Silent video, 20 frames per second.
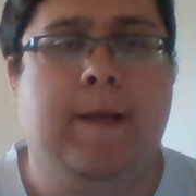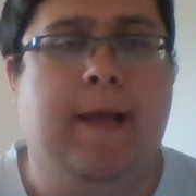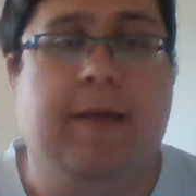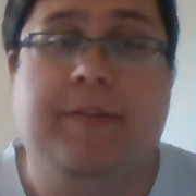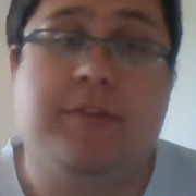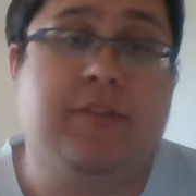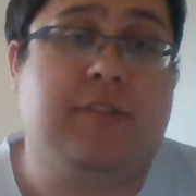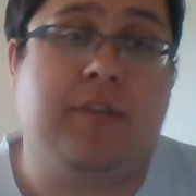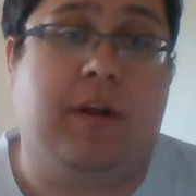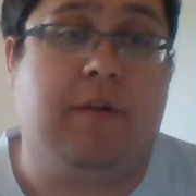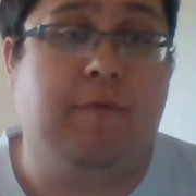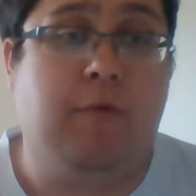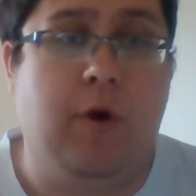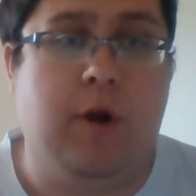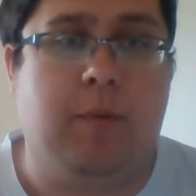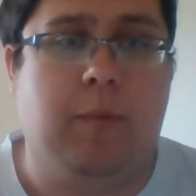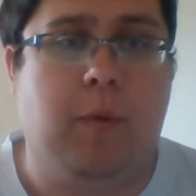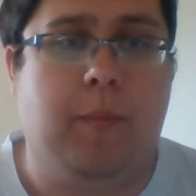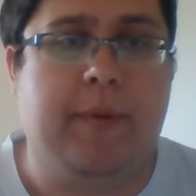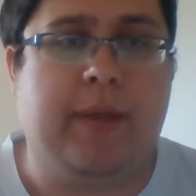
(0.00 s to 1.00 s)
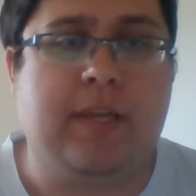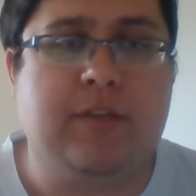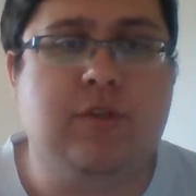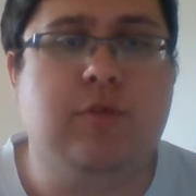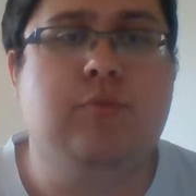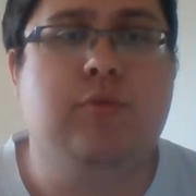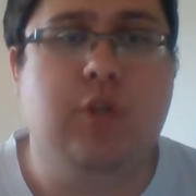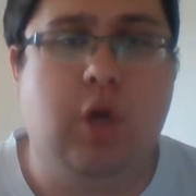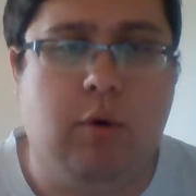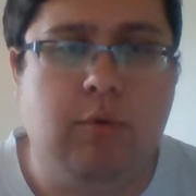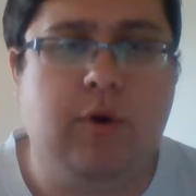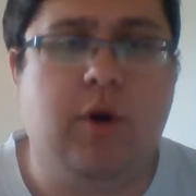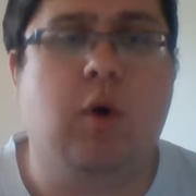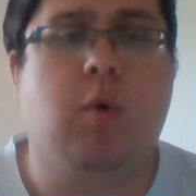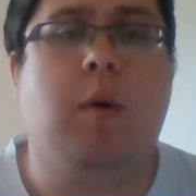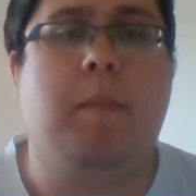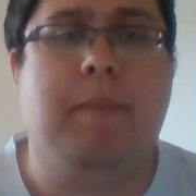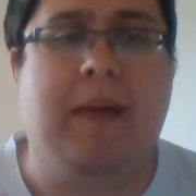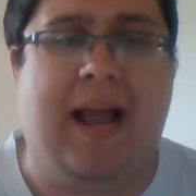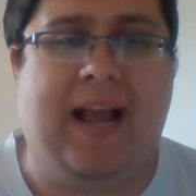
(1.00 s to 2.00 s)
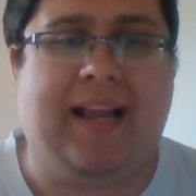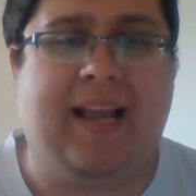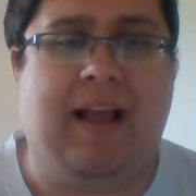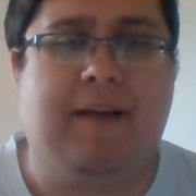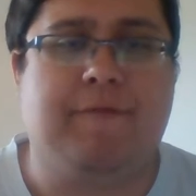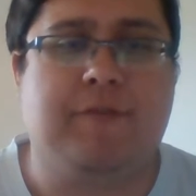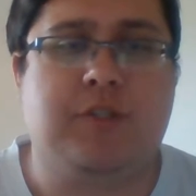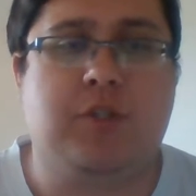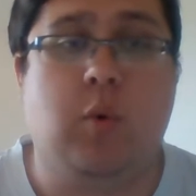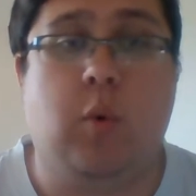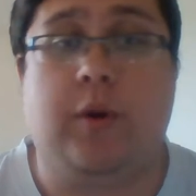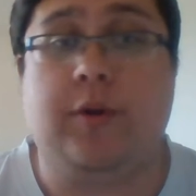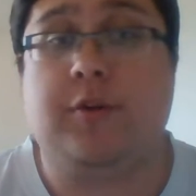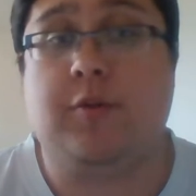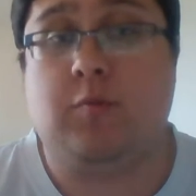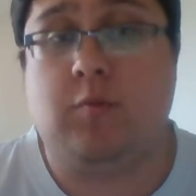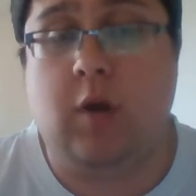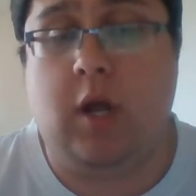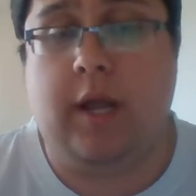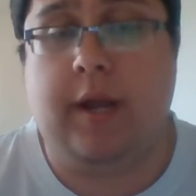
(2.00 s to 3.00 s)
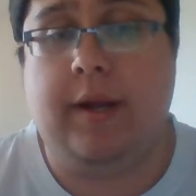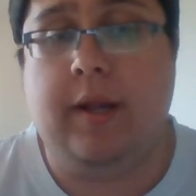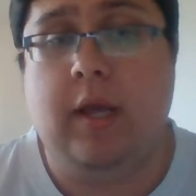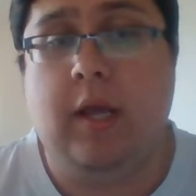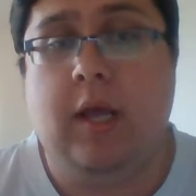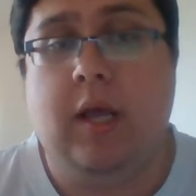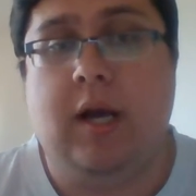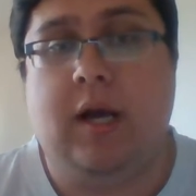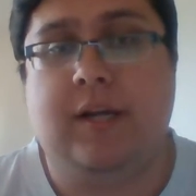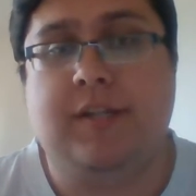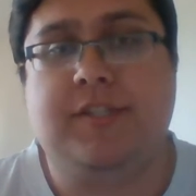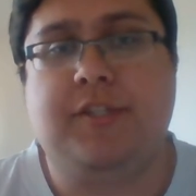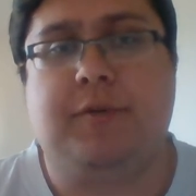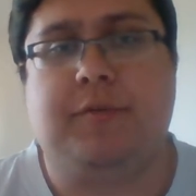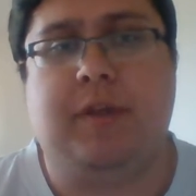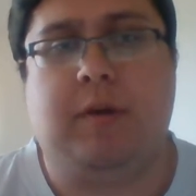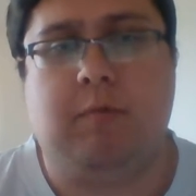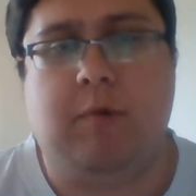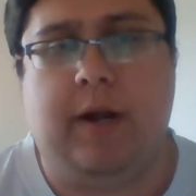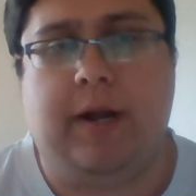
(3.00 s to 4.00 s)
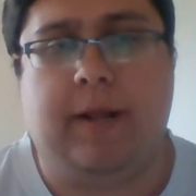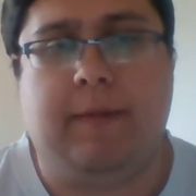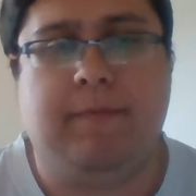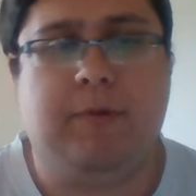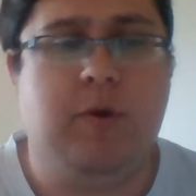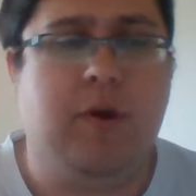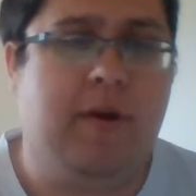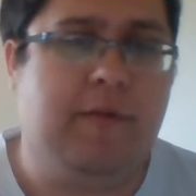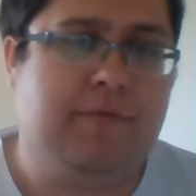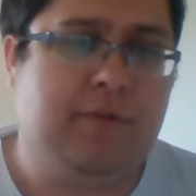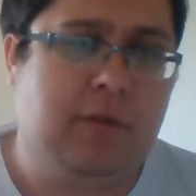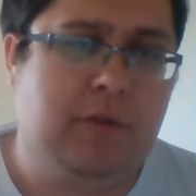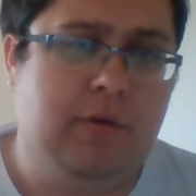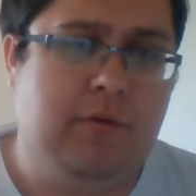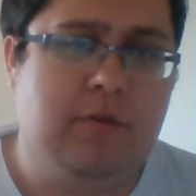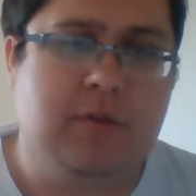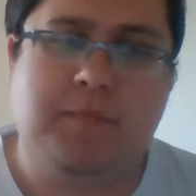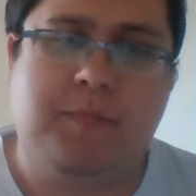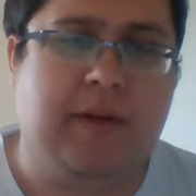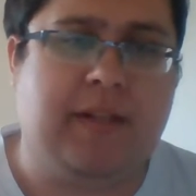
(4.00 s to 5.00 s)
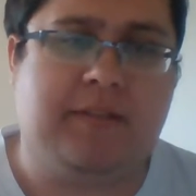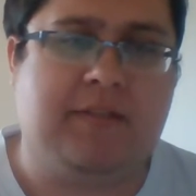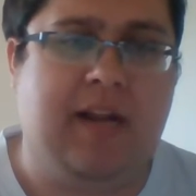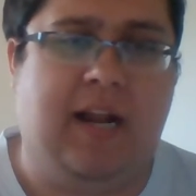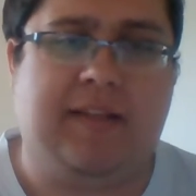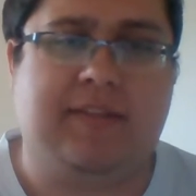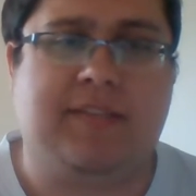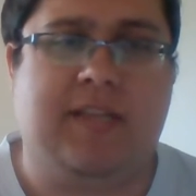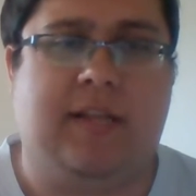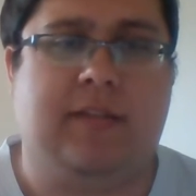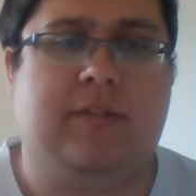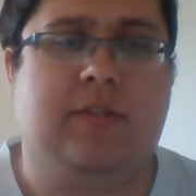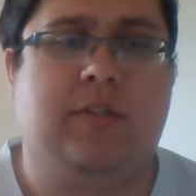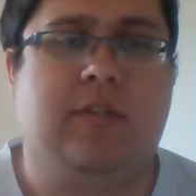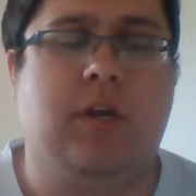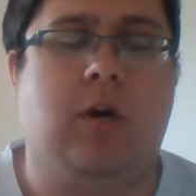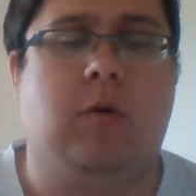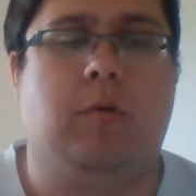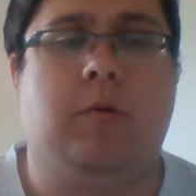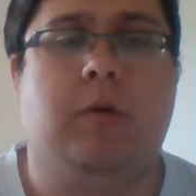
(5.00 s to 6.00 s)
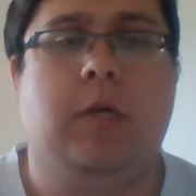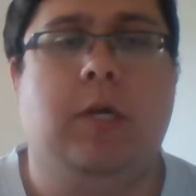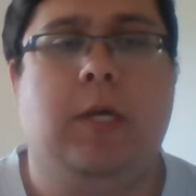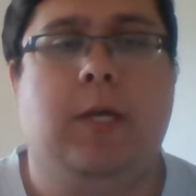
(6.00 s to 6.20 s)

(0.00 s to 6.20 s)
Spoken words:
And this is unavoidable because you don't know what back half is going to run until they run it. You have clues, but it's not set in stone.